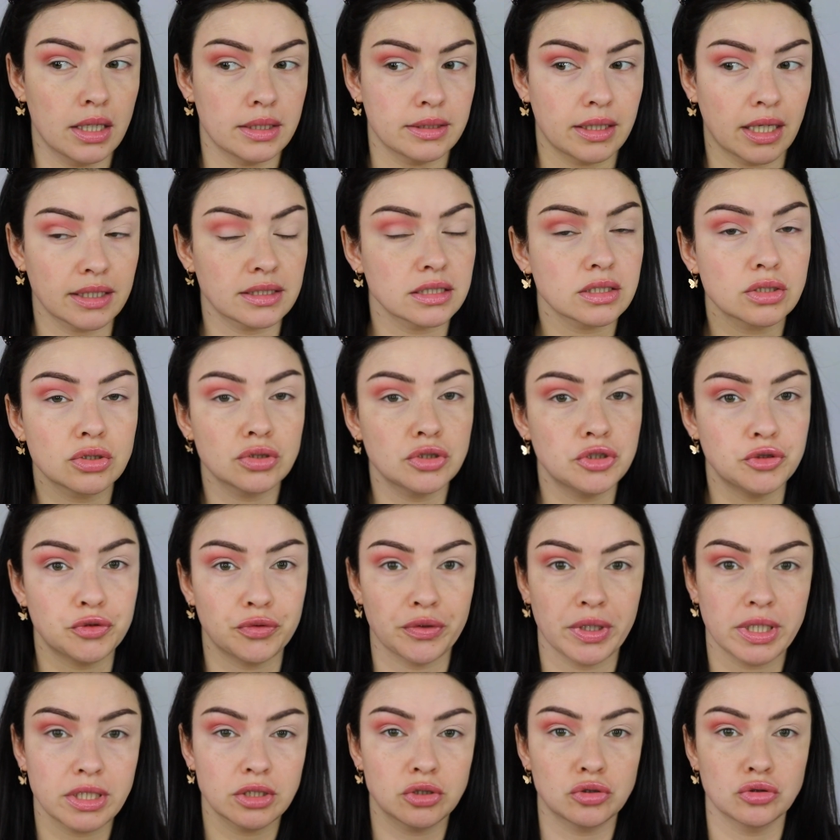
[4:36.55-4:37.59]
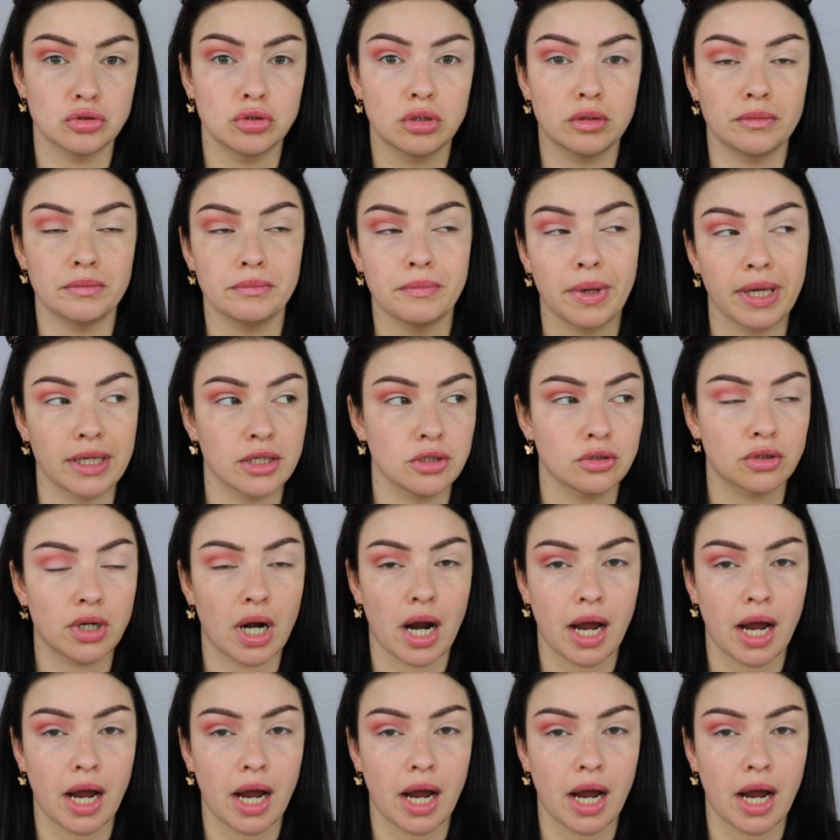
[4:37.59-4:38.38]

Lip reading: that's a good trick to make your